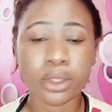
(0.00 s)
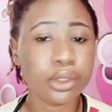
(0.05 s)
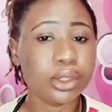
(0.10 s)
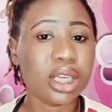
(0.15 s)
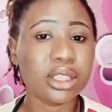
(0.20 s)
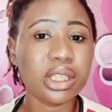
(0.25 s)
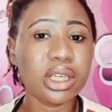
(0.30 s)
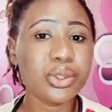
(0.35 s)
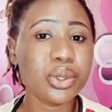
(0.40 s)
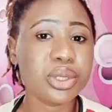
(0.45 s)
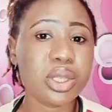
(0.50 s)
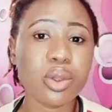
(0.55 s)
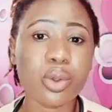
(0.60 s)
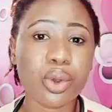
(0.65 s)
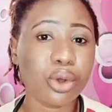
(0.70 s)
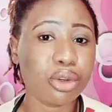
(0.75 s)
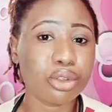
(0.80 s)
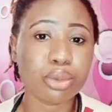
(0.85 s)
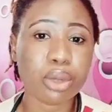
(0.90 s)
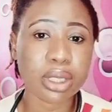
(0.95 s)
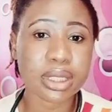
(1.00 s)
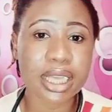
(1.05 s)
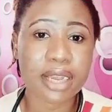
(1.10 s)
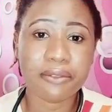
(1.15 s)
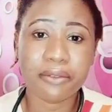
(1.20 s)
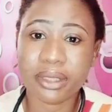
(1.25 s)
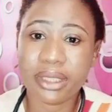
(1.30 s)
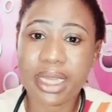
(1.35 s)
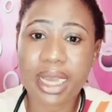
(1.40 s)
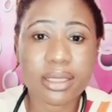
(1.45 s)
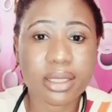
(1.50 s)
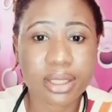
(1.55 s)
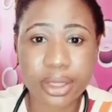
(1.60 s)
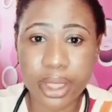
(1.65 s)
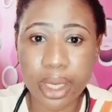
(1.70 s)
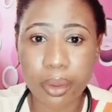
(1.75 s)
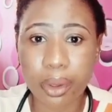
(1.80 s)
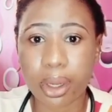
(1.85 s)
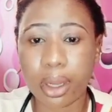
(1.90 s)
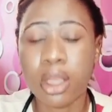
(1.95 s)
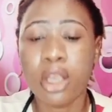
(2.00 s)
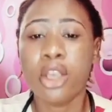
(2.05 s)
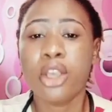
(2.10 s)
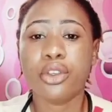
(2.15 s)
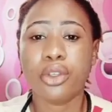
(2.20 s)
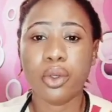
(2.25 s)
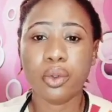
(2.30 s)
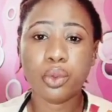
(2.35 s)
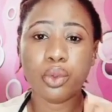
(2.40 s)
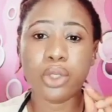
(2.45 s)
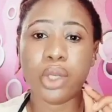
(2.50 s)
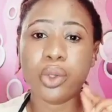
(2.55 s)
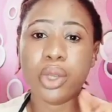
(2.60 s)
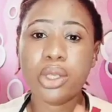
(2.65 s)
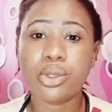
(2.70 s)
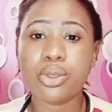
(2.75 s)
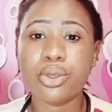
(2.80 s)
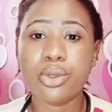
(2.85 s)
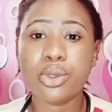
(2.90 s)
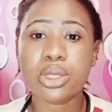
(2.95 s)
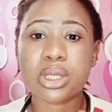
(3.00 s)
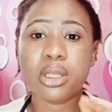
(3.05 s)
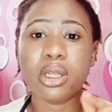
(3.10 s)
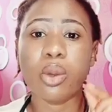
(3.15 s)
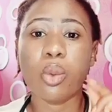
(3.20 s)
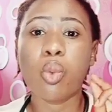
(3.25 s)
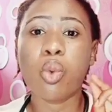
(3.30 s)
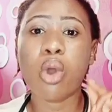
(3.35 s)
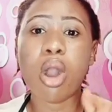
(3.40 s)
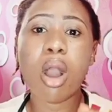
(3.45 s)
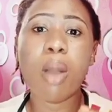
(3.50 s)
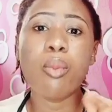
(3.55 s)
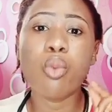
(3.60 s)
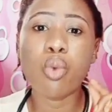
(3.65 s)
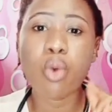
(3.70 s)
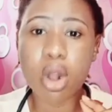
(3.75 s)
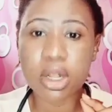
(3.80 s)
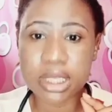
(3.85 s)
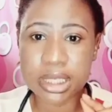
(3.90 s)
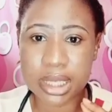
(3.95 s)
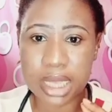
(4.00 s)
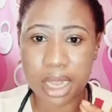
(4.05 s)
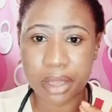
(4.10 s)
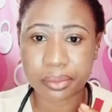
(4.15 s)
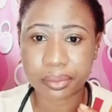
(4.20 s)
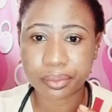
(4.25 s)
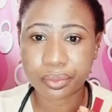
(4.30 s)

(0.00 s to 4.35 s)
You are not using cold water for that shower. You're going to use warm water.